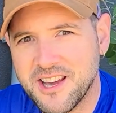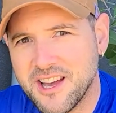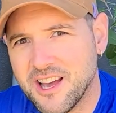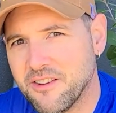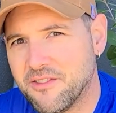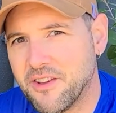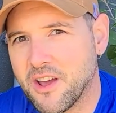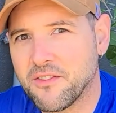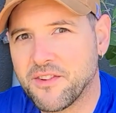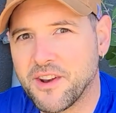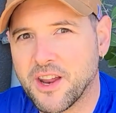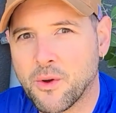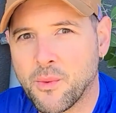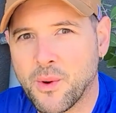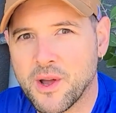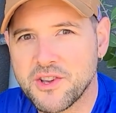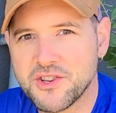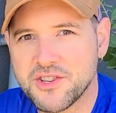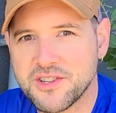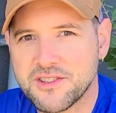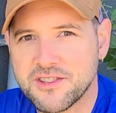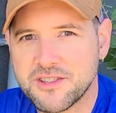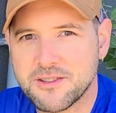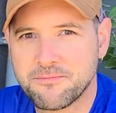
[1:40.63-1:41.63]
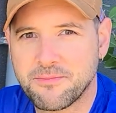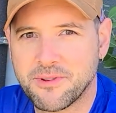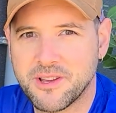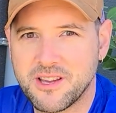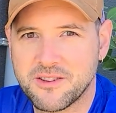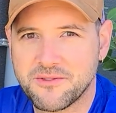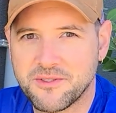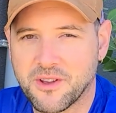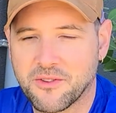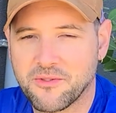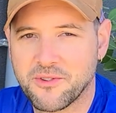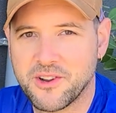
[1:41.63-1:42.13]
If you have any questions,
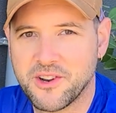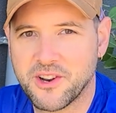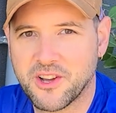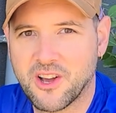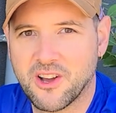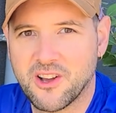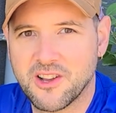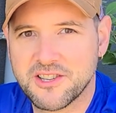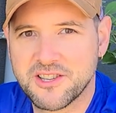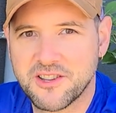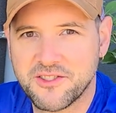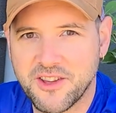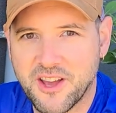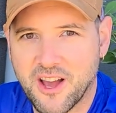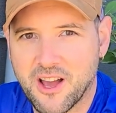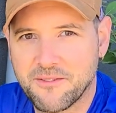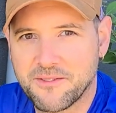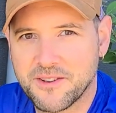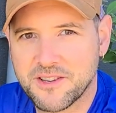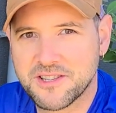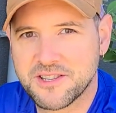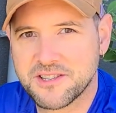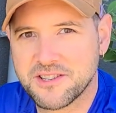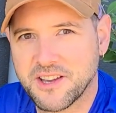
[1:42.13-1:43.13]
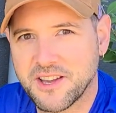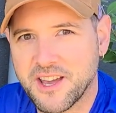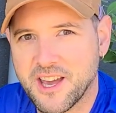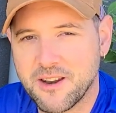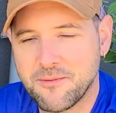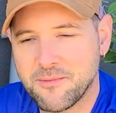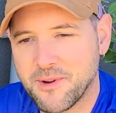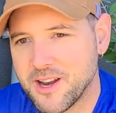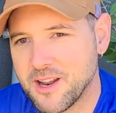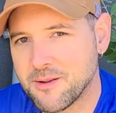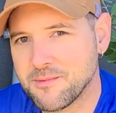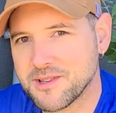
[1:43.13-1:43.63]
please feel free to call us at the office. Again,
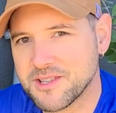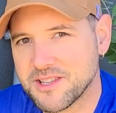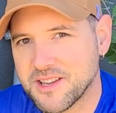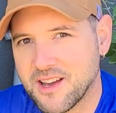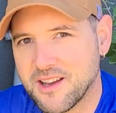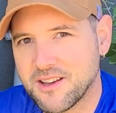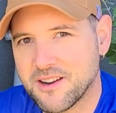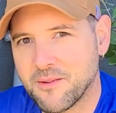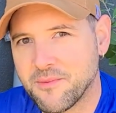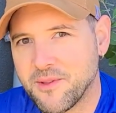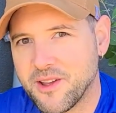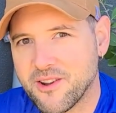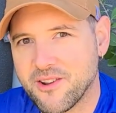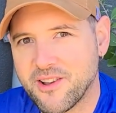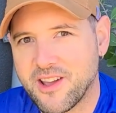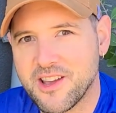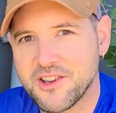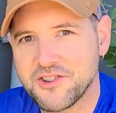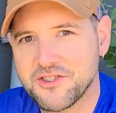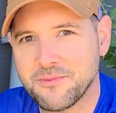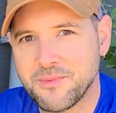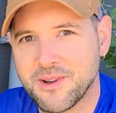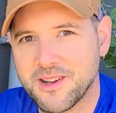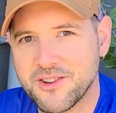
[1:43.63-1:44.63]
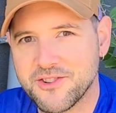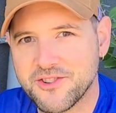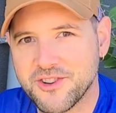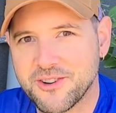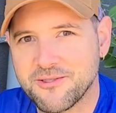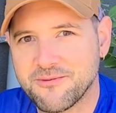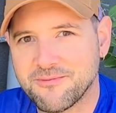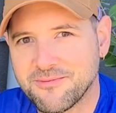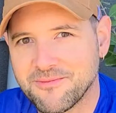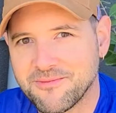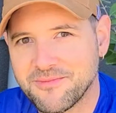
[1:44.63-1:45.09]
my name is Scott and I'm the irrigation manager.